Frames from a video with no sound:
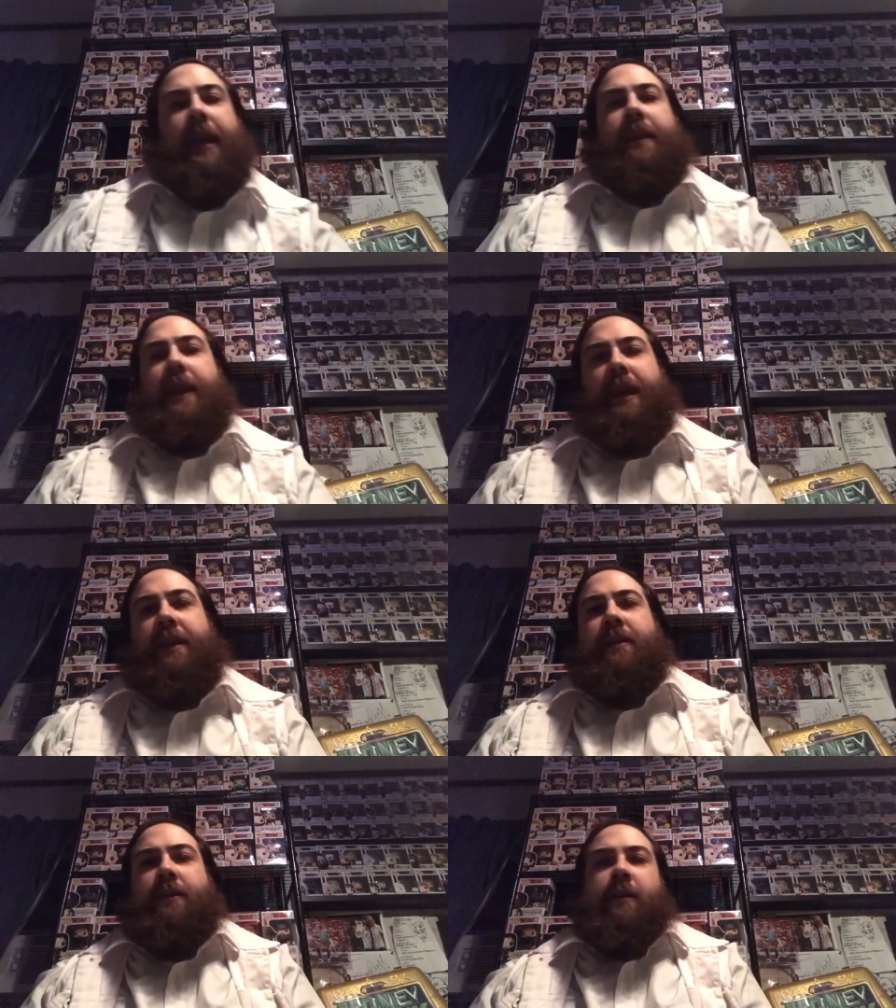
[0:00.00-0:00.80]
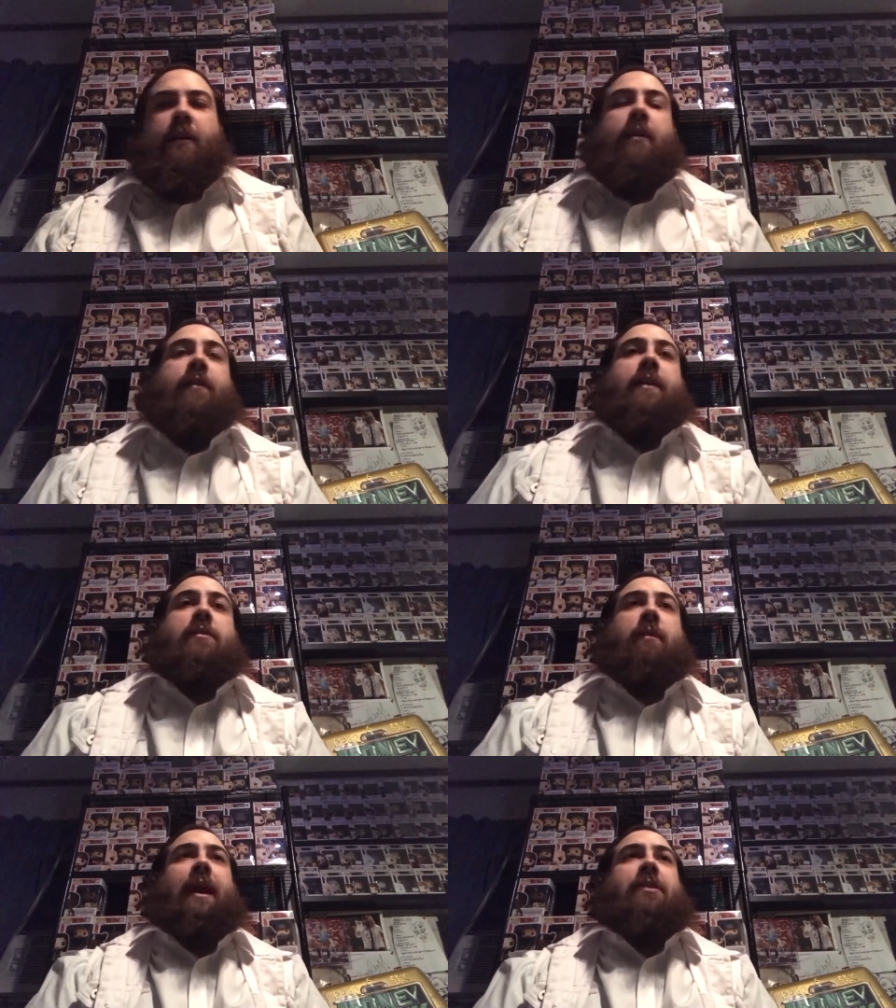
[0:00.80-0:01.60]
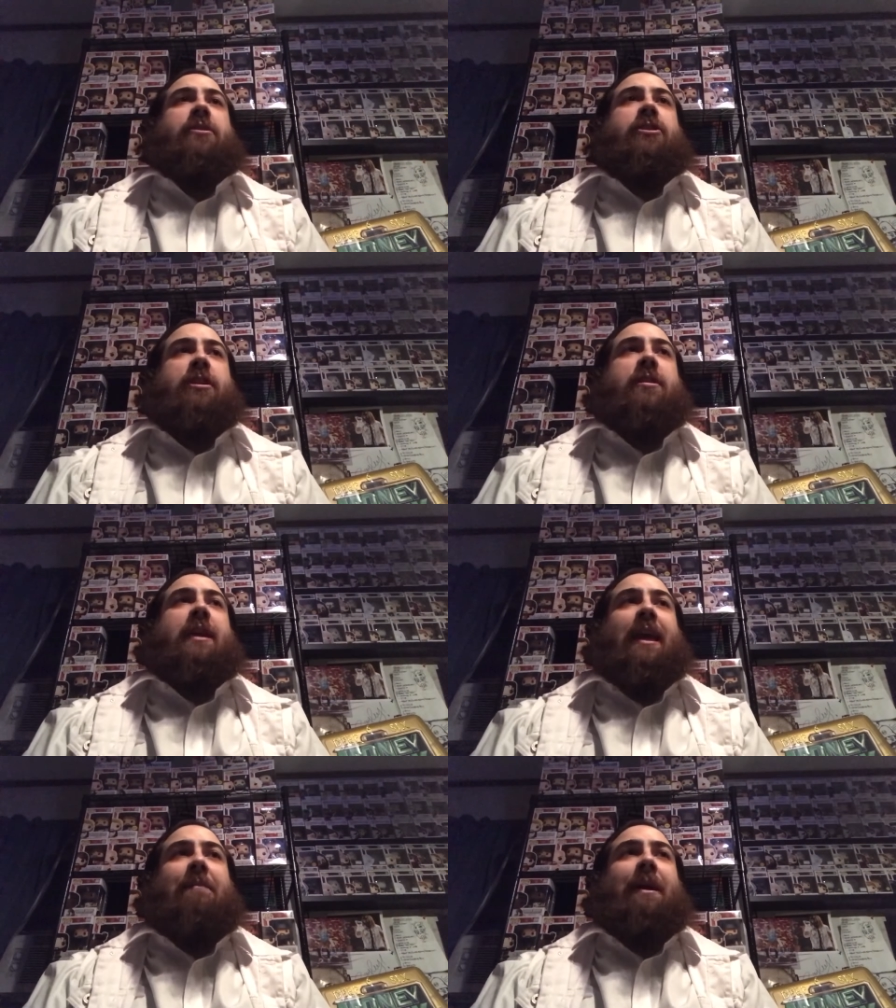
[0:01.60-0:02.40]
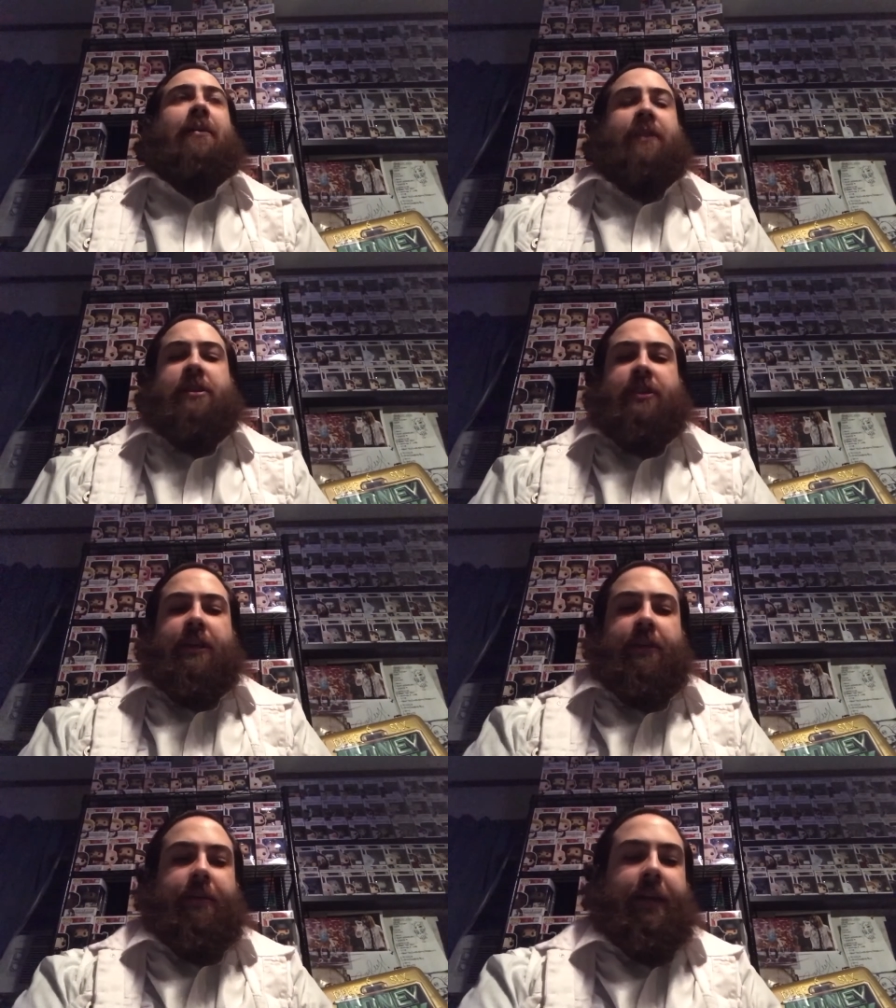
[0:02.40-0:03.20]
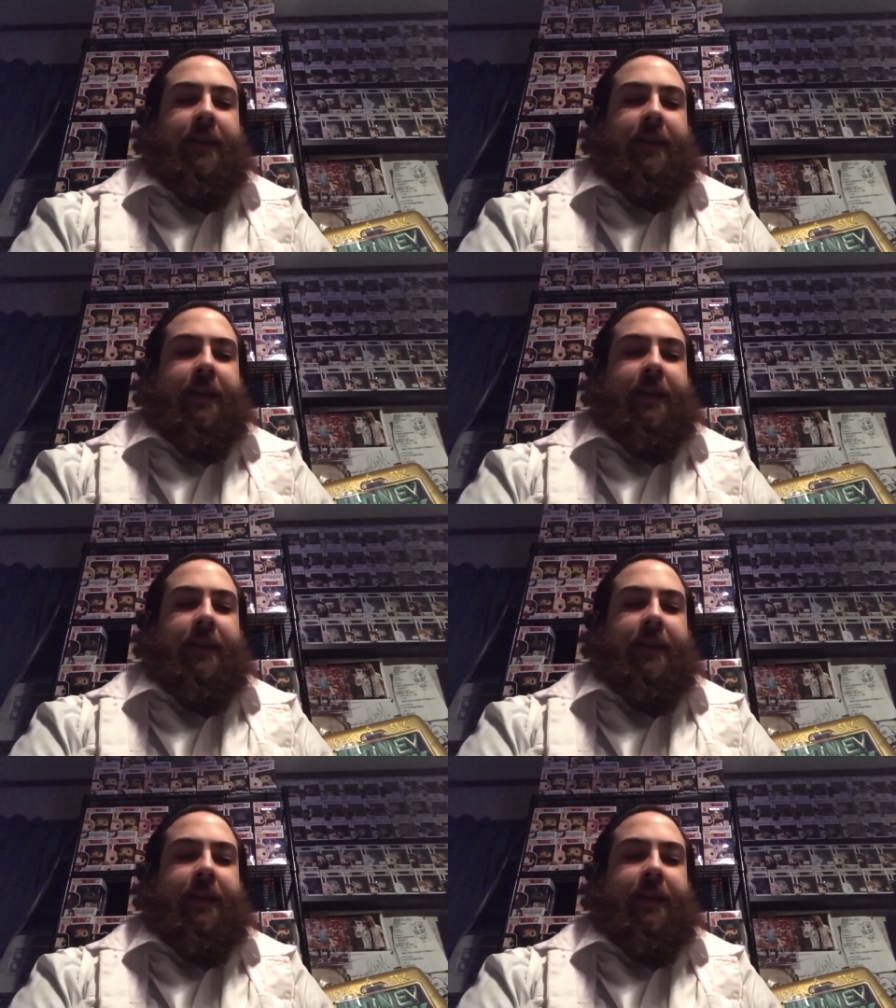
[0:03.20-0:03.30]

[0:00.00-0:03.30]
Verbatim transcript: And then this one actually just came out this year.